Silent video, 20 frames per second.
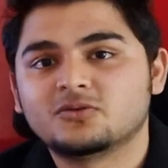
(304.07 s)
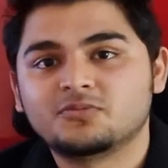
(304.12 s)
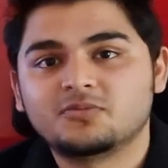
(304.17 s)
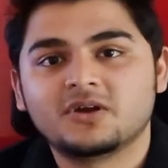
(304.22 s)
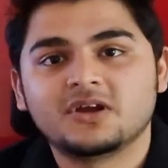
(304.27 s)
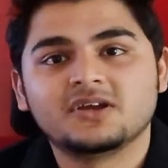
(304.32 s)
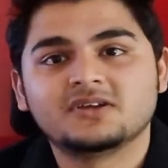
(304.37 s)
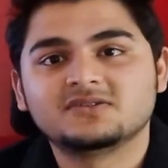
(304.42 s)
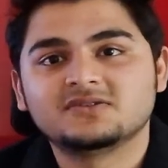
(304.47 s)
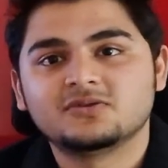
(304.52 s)

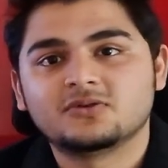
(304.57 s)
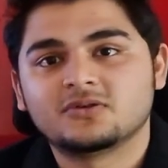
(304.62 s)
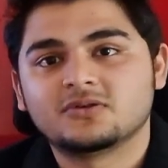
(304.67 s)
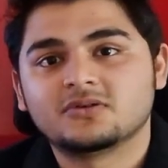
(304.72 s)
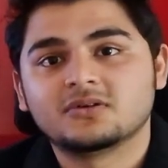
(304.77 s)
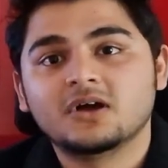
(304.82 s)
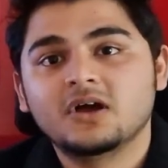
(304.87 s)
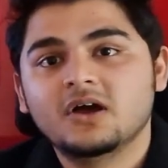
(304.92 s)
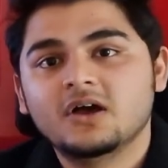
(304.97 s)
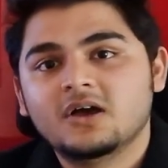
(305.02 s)
breaks
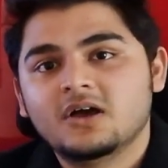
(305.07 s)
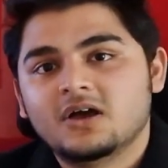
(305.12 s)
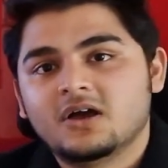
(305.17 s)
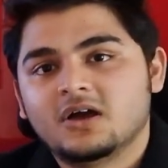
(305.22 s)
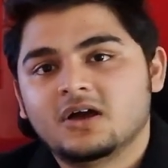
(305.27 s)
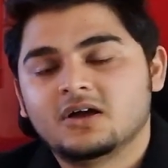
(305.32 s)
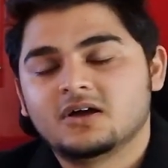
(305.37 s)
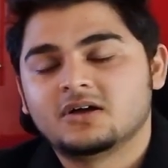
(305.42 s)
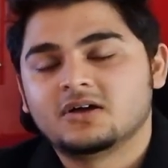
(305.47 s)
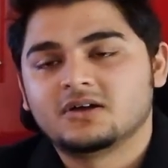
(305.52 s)
your
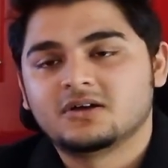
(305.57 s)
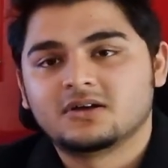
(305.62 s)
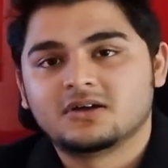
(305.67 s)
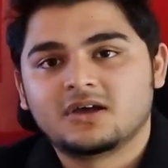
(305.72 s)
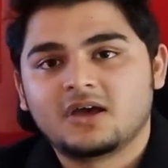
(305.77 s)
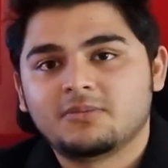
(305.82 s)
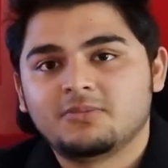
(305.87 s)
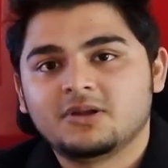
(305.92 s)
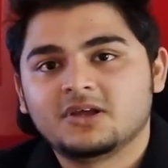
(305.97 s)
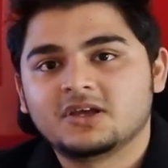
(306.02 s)

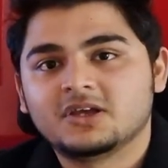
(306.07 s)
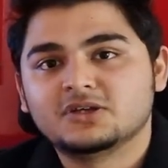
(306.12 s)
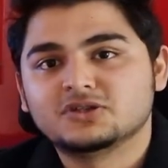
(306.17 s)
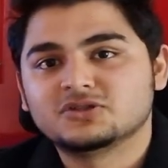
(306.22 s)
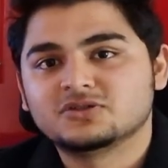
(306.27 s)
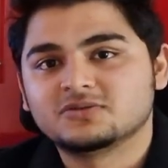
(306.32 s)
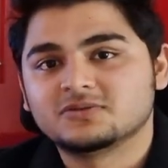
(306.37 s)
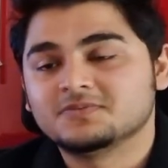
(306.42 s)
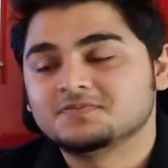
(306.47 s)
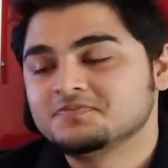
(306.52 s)

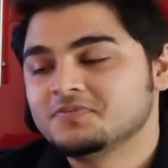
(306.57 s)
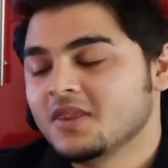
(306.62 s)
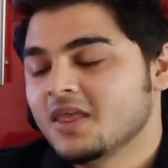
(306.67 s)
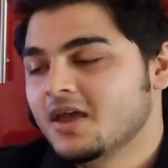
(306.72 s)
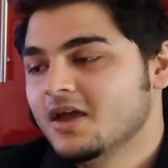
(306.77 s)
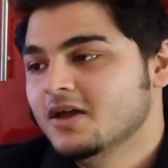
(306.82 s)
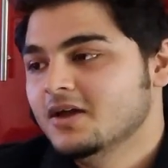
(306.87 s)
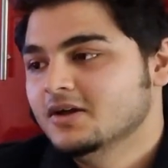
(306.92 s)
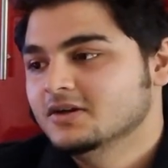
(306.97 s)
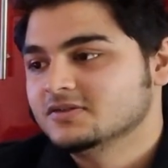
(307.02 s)
application.
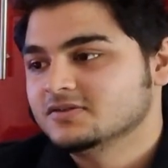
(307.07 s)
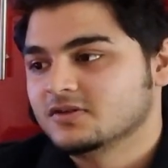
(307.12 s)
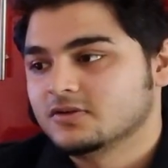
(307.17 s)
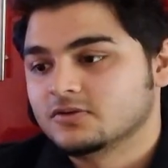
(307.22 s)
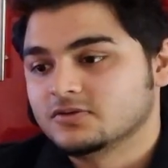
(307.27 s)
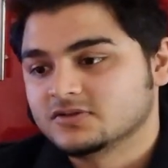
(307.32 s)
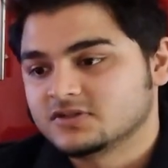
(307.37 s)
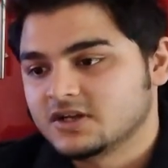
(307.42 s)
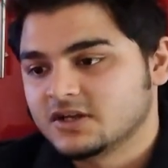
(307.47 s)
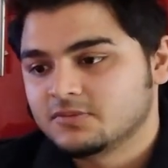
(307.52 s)
So
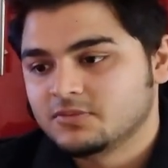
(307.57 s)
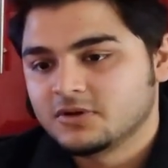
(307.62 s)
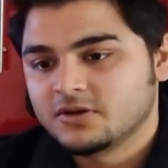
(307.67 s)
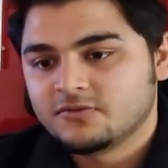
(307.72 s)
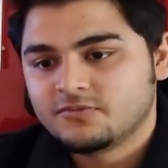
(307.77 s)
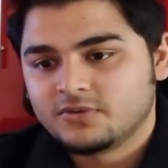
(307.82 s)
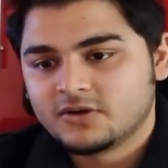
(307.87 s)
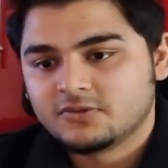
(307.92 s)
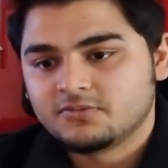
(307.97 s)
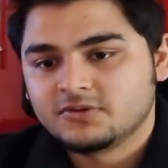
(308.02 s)
statement
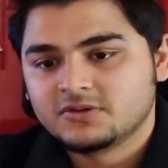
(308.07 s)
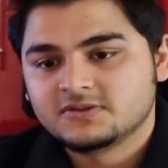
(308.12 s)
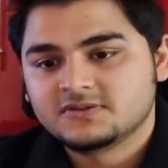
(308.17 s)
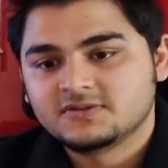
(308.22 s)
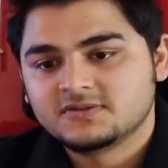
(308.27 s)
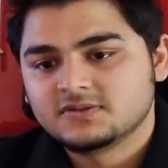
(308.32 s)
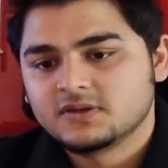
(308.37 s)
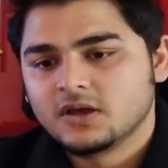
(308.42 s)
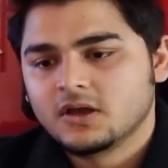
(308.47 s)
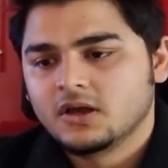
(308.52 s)
of
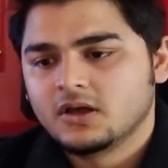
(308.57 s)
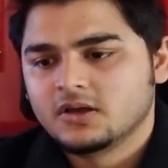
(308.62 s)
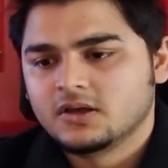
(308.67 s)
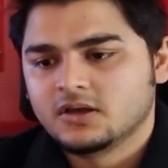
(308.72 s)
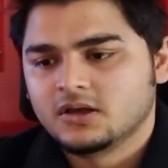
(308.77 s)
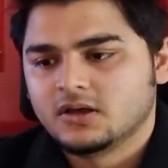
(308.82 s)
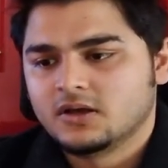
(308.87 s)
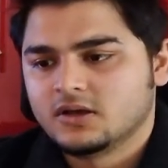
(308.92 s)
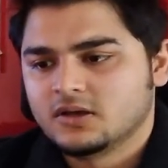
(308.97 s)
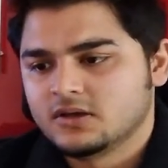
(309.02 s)
purpose,
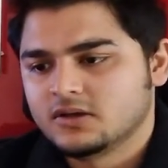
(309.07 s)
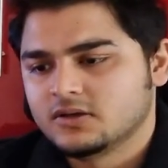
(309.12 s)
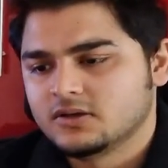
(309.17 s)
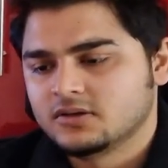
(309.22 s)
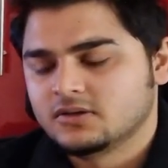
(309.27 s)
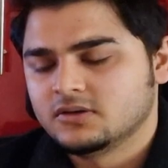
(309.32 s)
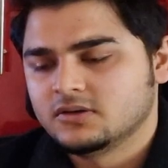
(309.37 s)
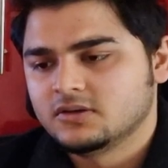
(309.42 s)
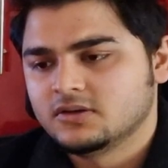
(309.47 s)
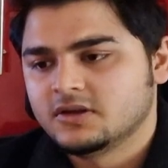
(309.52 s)

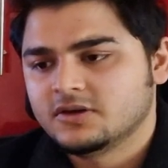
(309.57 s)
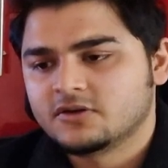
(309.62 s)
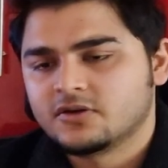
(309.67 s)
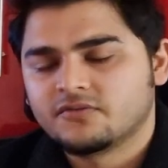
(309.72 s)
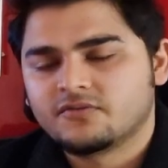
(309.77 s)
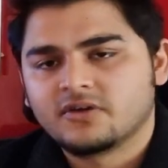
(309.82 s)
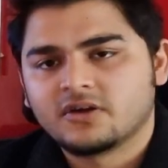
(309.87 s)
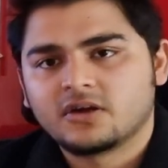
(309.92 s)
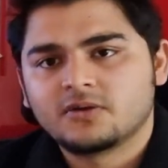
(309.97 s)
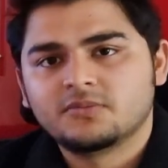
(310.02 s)
letter
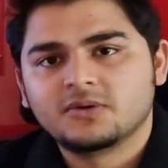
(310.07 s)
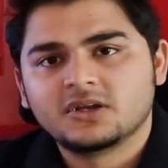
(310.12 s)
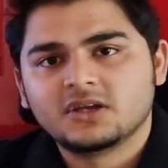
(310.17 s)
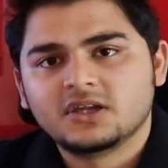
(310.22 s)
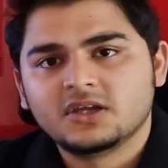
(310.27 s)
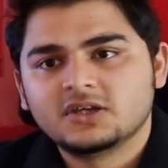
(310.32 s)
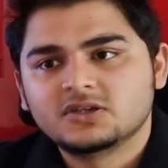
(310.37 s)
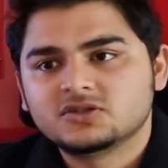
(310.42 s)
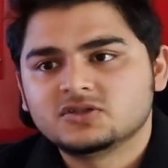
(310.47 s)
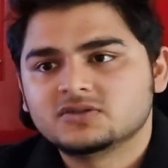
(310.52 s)
of
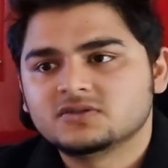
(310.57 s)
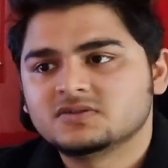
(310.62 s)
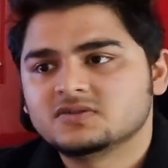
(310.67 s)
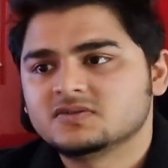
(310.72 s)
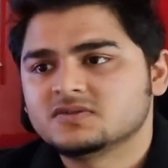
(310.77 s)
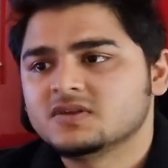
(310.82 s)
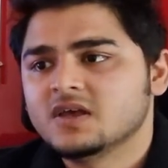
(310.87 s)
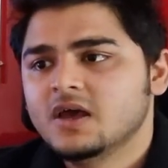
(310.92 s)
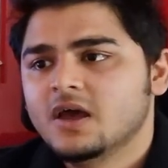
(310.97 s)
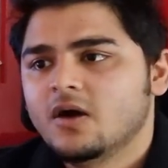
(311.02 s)

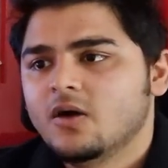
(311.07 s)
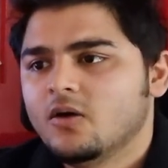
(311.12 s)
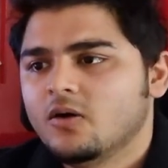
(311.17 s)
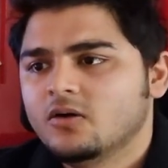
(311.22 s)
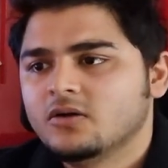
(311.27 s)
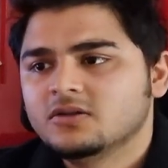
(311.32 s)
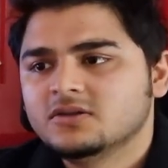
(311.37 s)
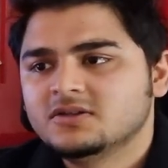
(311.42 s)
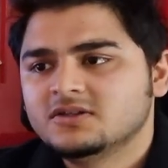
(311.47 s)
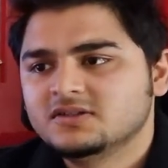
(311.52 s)
recommendations,
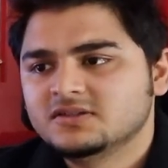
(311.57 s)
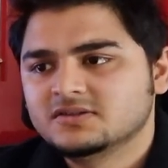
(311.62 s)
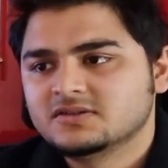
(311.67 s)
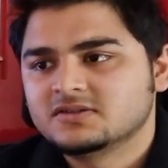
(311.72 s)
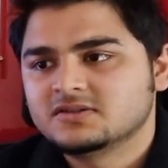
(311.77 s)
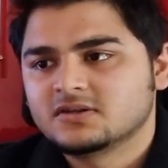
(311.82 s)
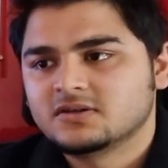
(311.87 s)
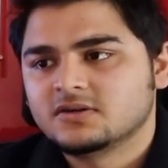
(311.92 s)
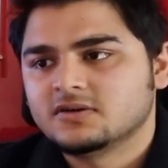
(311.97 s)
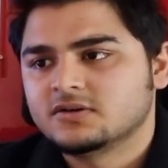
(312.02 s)
all these
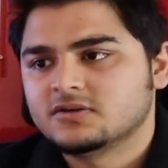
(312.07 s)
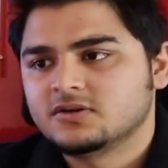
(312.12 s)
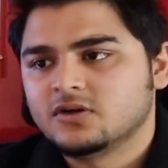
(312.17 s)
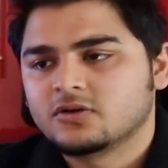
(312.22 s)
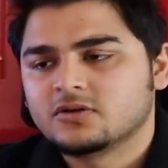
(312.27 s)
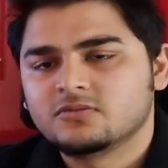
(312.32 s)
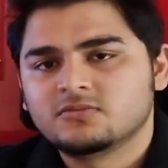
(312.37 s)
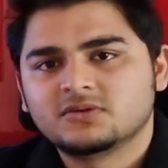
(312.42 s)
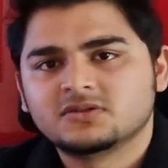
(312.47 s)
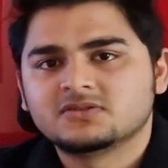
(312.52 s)

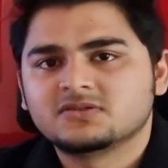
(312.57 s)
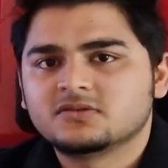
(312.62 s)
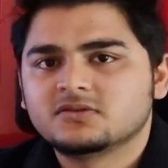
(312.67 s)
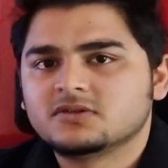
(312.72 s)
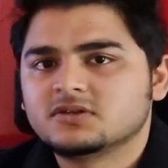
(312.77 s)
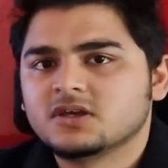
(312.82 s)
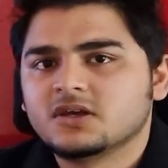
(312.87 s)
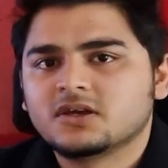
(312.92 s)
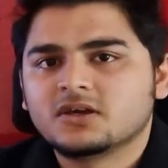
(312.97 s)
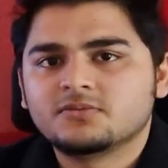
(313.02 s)
documents
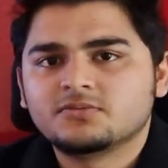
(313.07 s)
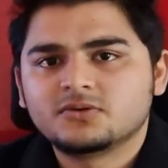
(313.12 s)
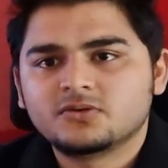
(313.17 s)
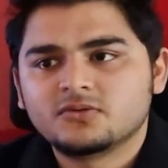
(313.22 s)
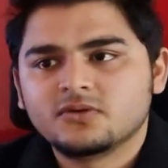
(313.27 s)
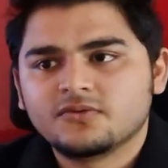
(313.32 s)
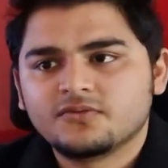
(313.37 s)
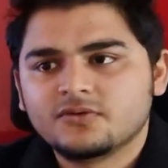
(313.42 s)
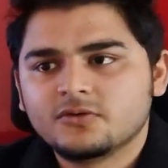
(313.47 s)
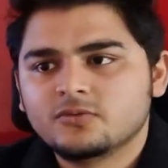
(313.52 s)
could take up to
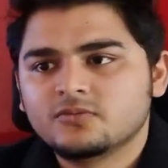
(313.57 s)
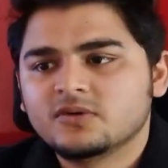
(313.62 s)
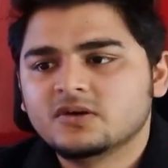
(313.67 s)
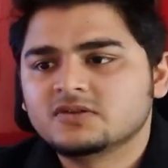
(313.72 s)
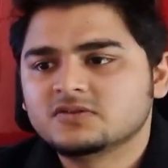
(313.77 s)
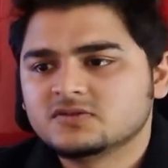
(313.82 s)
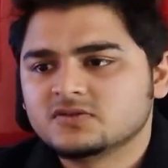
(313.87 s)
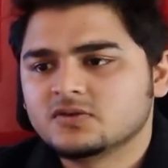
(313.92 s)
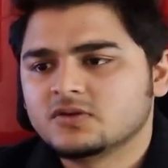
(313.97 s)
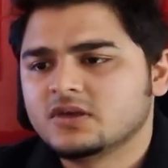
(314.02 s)
a few
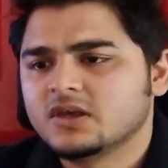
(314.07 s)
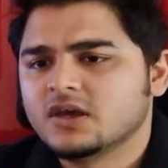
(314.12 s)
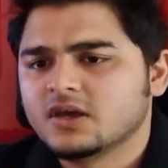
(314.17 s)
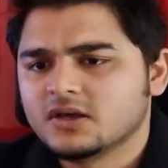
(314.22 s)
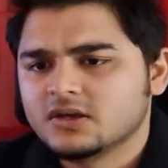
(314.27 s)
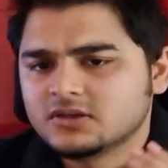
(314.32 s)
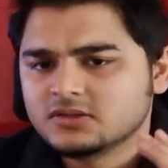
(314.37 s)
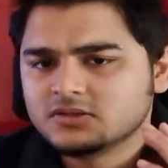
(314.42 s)
months. So yeah,